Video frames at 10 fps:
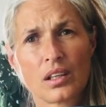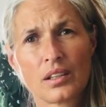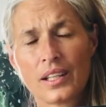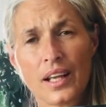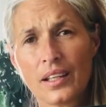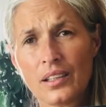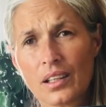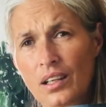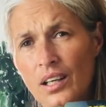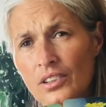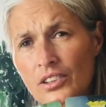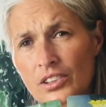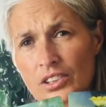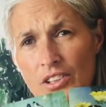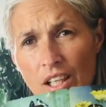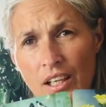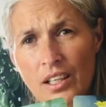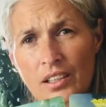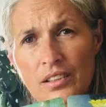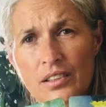They
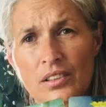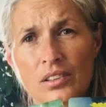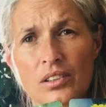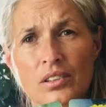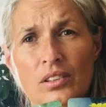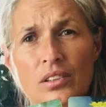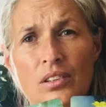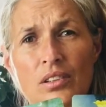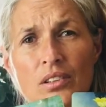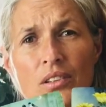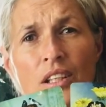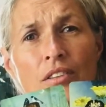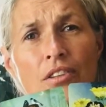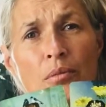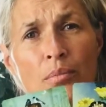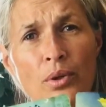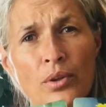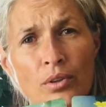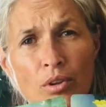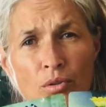understand giving
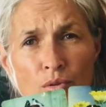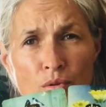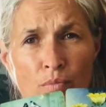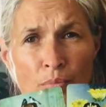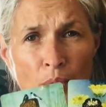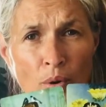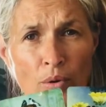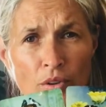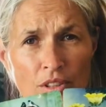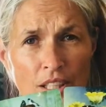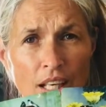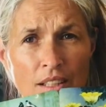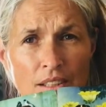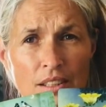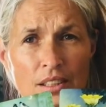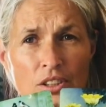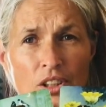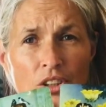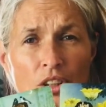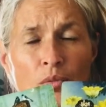birth to both sexes.
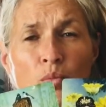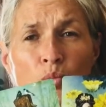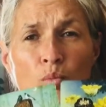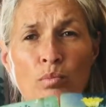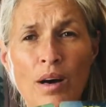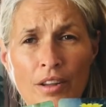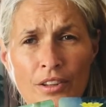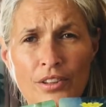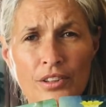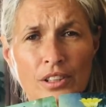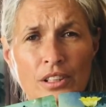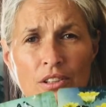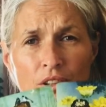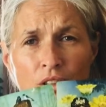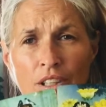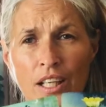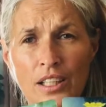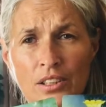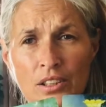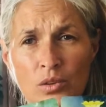A mother is
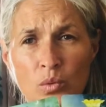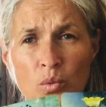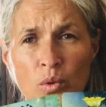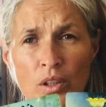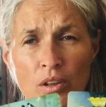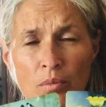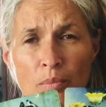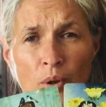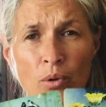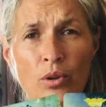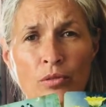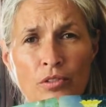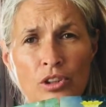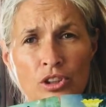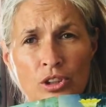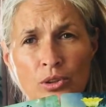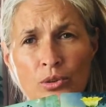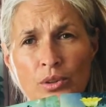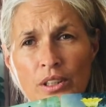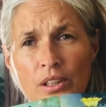connected with both of the
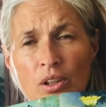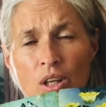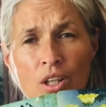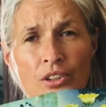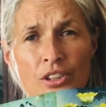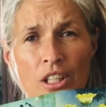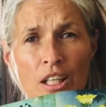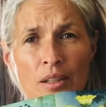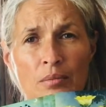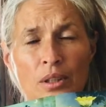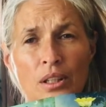children all the time.